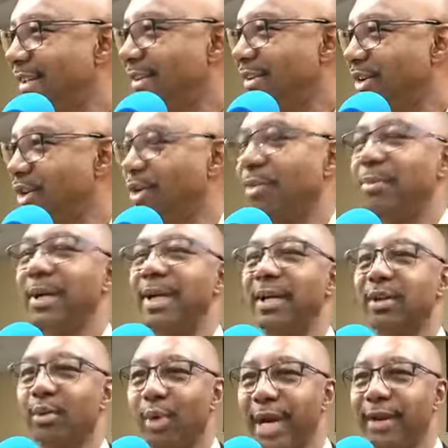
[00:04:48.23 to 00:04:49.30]
you were being
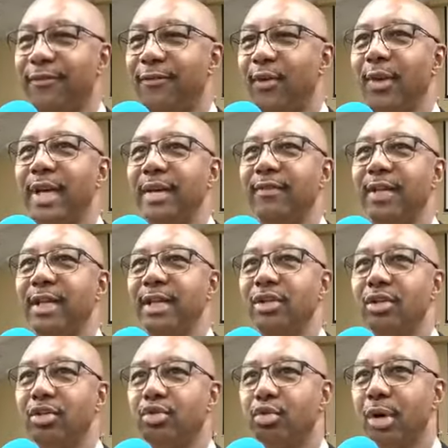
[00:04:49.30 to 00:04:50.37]
grateful even in
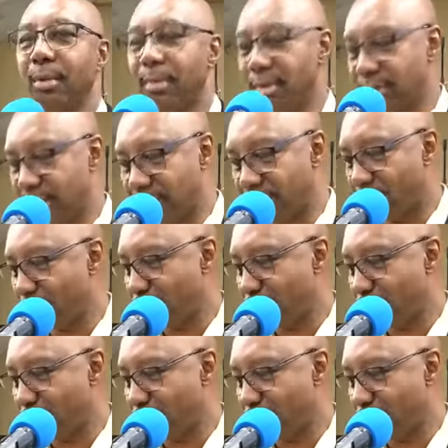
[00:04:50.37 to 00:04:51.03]
your troubles and your